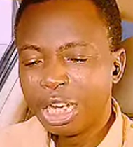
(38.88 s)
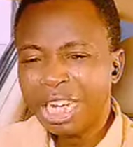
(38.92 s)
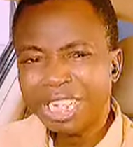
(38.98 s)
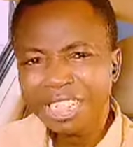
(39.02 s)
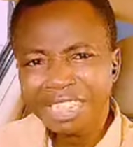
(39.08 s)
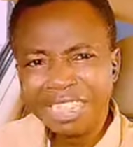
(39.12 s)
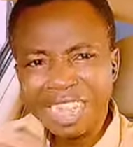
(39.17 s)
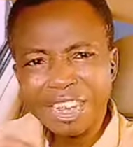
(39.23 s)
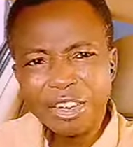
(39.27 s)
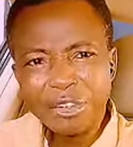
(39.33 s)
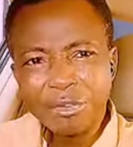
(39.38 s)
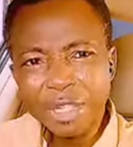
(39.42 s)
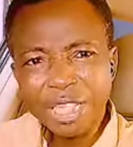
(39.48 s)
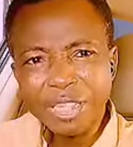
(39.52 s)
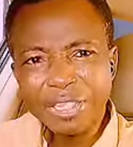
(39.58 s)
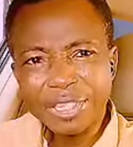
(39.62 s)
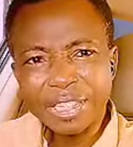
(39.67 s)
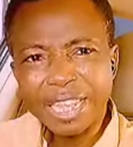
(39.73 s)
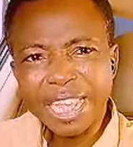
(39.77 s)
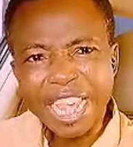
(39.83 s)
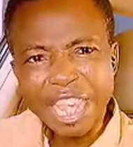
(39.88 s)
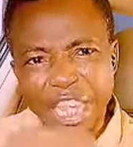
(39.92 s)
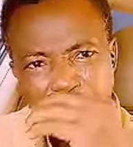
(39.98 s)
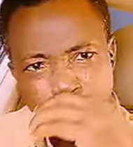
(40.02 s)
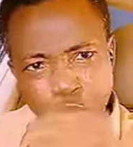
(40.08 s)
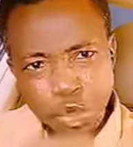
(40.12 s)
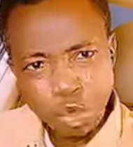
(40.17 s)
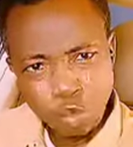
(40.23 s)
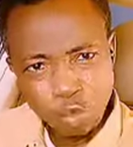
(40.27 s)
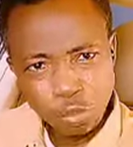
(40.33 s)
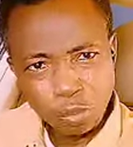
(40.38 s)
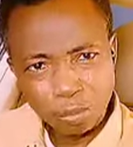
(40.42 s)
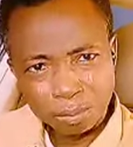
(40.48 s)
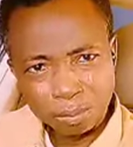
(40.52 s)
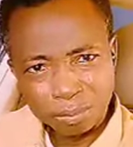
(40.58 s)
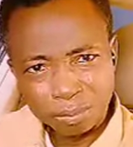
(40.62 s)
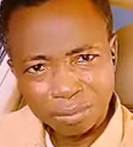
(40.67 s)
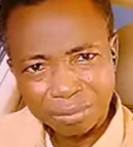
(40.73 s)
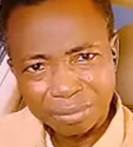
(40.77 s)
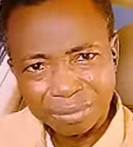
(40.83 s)
there is a you
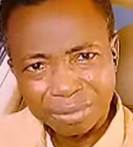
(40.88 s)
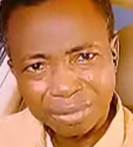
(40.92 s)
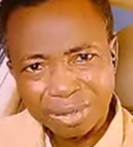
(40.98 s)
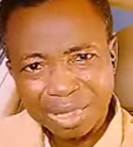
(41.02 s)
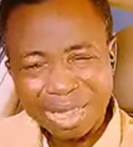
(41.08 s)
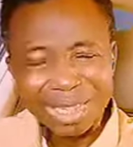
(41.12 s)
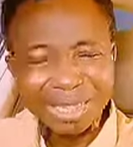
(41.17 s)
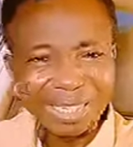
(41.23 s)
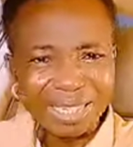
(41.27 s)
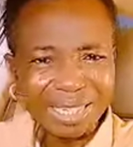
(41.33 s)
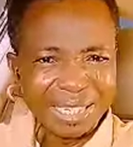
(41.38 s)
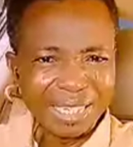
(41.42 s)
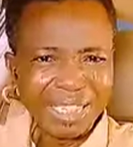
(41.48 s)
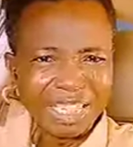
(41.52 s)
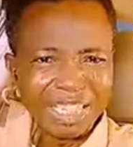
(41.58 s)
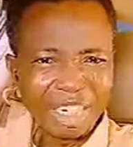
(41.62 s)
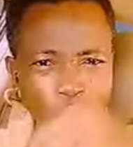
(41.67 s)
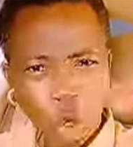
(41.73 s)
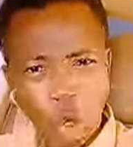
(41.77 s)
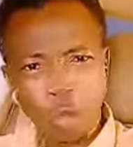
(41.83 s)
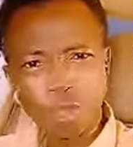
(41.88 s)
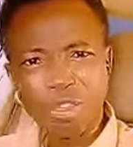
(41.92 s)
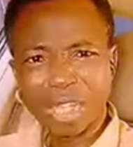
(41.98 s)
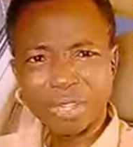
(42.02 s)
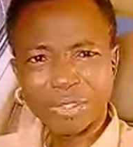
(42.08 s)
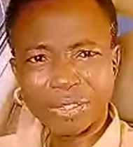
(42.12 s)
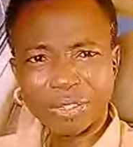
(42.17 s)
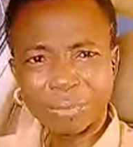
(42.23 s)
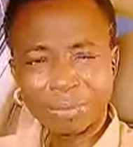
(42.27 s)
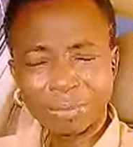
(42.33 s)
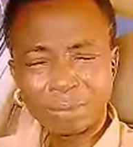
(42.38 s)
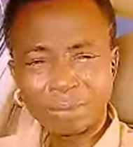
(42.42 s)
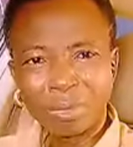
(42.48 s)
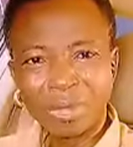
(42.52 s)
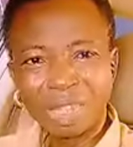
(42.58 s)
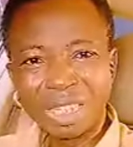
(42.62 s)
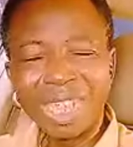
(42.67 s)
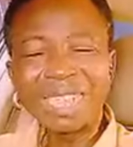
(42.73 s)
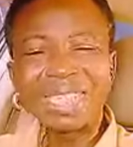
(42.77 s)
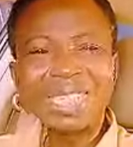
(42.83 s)
that is in others
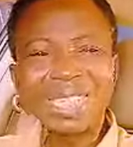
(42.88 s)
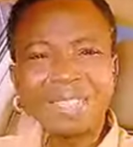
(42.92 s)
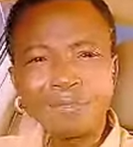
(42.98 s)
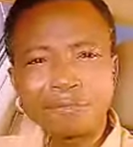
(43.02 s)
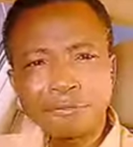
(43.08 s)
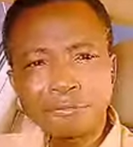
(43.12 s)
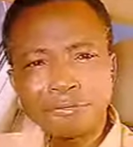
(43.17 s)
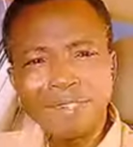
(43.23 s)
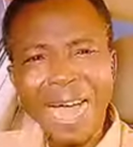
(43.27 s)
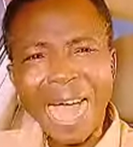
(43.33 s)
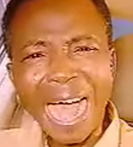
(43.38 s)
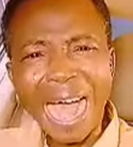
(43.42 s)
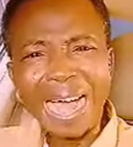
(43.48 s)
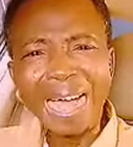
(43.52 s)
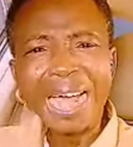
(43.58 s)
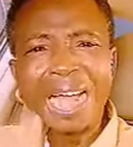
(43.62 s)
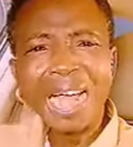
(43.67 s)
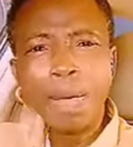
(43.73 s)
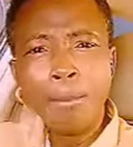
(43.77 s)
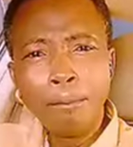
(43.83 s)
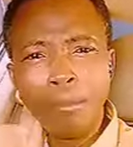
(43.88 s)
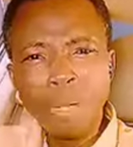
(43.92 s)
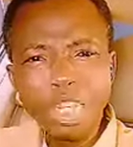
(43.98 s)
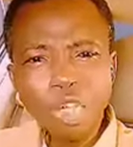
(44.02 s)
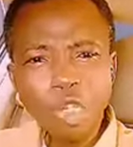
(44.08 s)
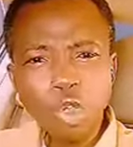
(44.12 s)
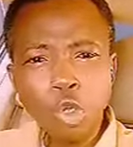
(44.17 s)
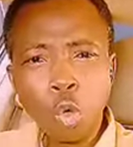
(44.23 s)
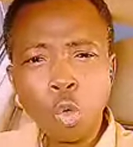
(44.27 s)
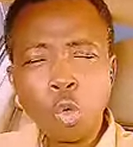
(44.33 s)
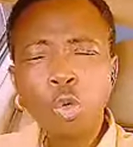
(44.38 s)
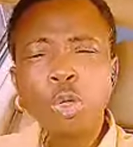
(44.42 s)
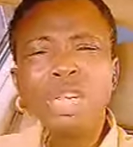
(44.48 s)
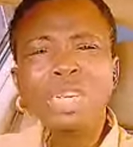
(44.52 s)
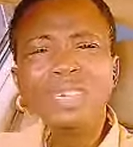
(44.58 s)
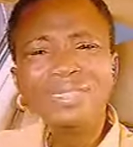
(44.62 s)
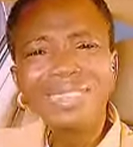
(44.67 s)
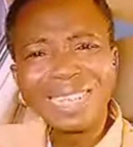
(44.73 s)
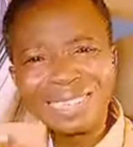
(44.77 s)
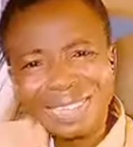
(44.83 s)
that is far below
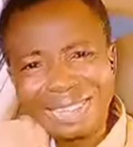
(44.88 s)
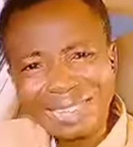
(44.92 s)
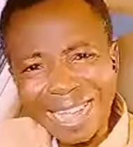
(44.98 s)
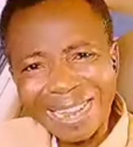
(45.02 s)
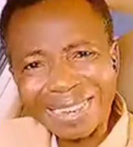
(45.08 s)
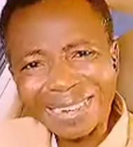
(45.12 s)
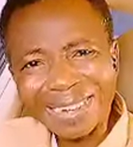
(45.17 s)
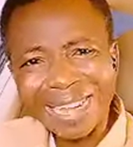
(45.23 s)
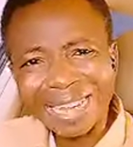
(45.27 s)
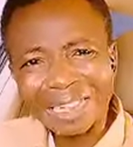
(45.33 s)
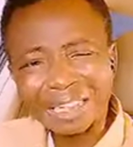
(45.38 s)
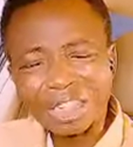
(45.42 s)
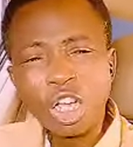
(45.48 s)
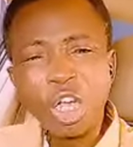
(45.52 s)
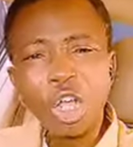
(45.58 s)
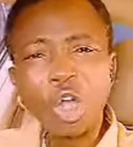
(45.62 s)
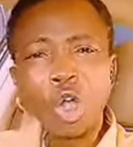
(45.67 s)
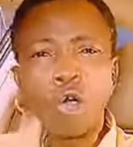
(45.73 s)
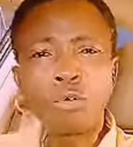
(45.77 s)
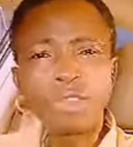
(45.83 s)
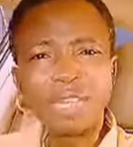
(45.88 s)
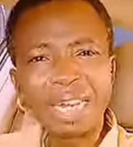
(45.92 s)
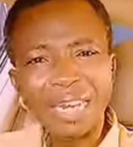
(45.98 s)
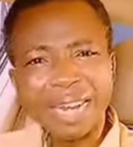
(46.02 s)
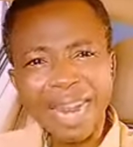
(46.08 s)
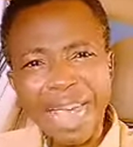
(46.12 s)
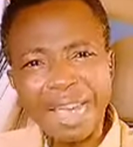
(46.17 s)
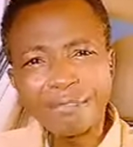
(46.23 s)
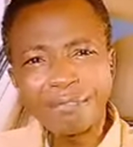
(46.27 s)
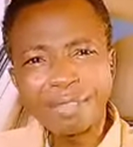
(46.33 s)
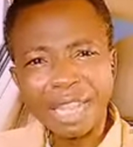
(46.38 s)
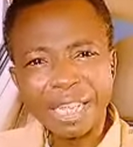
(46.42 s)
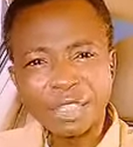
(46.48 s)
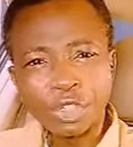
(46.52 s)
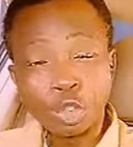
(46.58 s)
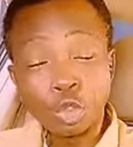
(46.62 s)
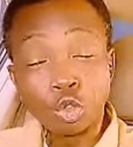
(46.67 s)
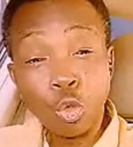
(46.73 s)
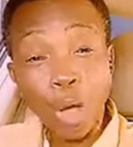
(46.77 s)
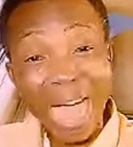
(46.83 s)
the standard of the life that
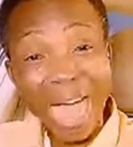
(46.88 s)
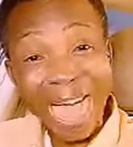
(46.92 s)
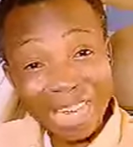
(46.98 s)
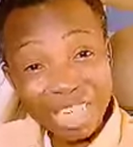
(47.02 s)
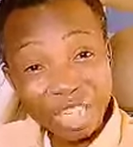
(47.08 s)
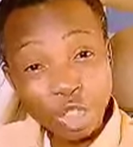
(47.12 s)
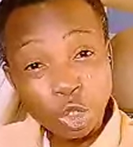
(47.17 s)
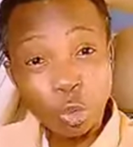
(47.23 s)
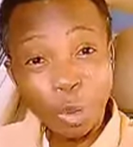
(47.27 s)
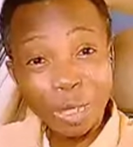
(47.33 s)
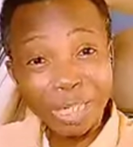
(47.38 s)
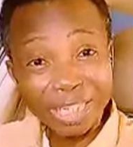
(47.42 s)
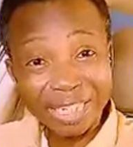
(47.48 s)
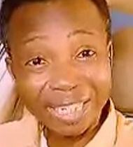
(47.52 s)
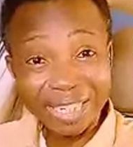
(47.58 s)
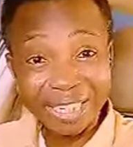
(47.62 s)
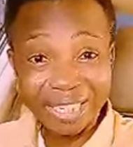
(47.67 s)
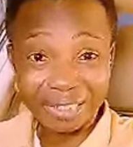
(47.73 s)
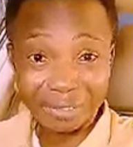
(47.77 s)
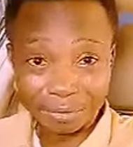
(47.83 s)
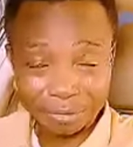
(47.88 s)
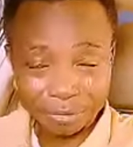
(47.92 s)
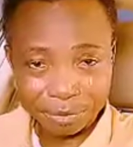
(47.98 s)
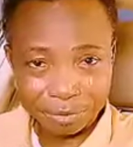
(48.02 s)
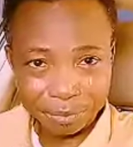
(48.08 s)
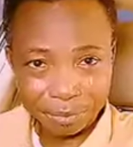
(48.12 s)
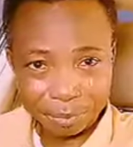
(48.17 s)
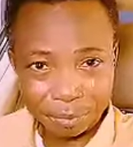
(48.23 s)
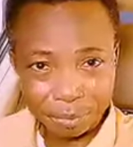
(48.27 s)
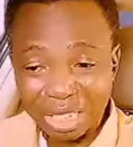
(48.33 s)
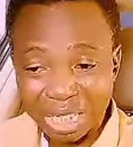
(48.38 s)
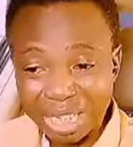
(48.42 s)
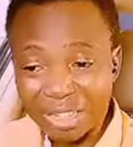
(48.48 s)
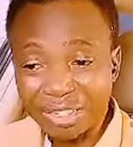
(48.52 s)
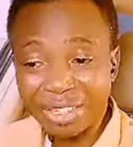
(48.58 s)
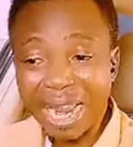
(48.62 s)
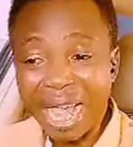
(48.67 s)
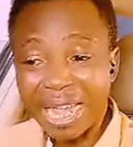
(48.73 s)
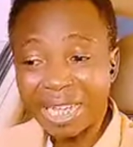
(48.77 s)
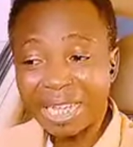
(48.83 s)
you actually live. It's
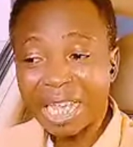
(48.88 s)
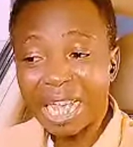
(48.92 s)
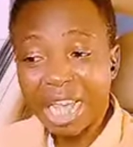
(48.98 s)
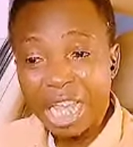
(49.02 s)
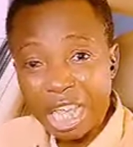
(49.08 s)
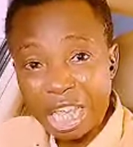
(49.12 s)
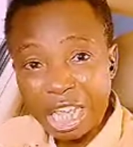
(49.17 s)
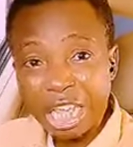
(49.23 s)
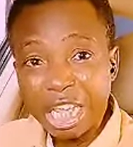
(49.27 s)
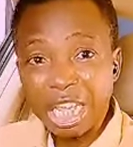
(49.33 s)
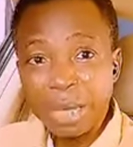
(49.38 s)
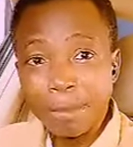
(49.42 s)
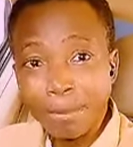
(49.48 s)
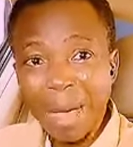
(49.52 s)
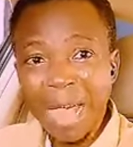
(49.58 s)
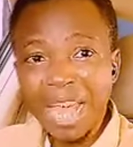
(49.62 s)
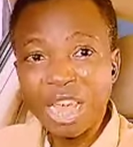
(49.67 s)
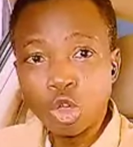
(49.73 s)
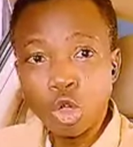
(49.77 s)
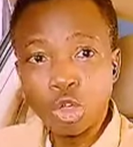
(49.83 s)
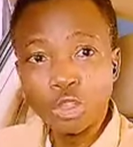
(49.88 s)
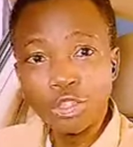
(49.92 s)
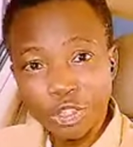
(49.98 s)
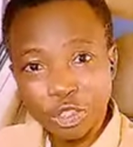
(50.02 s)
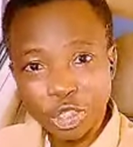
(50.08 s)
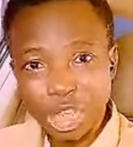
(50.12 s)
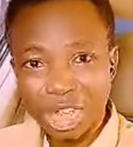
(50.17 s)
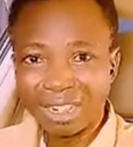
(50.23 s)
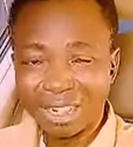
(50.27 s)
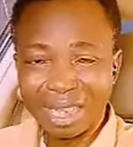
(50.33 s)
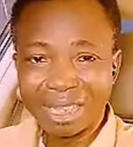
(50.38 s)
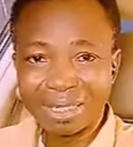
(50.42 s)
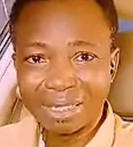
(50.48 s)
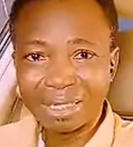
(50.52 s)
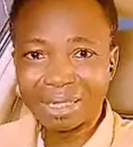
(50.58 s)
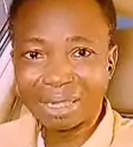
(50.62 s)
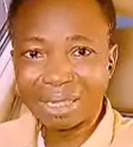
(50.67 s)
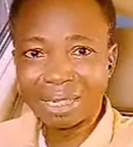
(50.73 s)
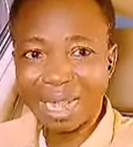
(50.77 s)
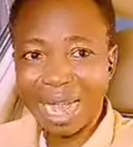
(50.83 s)
like by your
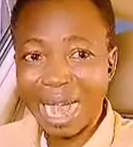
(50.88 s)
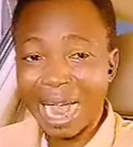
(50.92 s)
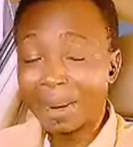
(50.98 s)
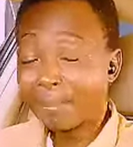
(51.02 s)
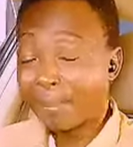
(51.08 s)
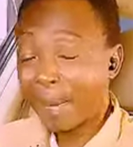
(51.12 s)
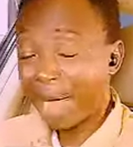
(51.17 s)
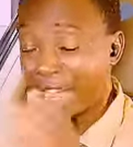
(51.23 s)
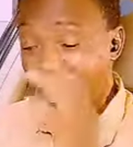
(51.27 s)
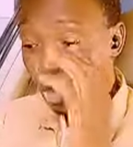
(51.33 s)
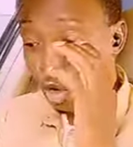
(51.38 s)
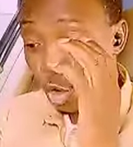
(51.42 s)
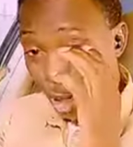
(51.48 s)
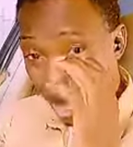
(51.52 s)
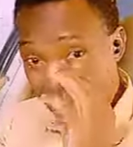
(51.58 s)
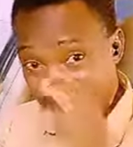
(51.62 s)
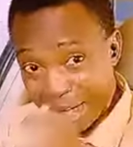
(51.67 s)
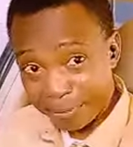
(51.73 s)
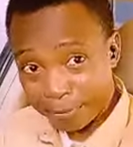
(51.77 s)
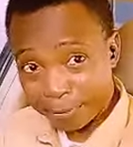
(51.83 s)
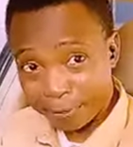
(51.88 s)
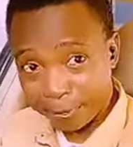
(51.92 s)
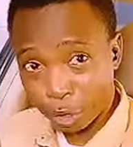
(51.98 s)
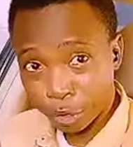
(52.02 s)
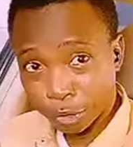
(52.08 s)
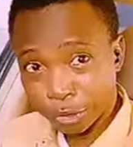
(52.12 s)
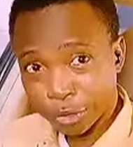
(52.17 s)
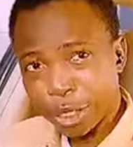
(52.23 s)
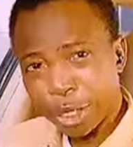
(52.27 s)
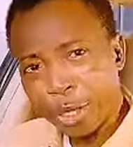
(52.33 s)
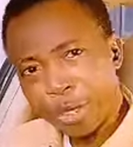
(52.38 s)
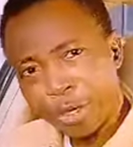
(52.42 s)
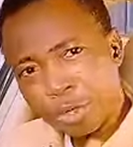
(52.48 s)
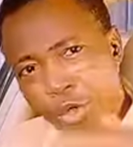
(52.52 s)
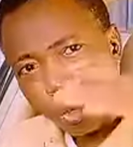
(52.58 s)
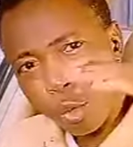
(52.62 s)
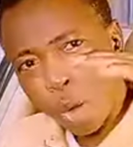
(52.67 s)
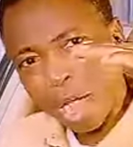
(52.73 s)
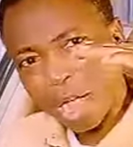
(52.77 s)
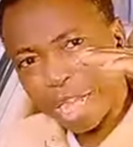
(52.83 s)
standards and by your effort,
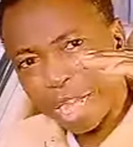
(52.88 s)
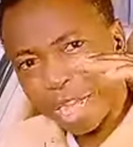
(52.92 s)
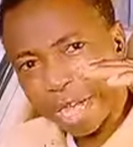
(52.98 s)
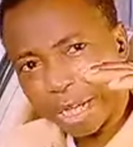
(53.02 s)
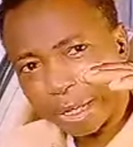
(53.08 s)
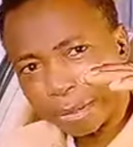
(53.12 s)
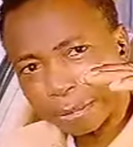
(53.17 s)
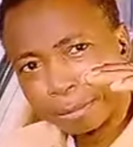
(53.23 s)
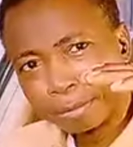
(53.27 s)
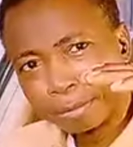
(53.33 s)
you are here.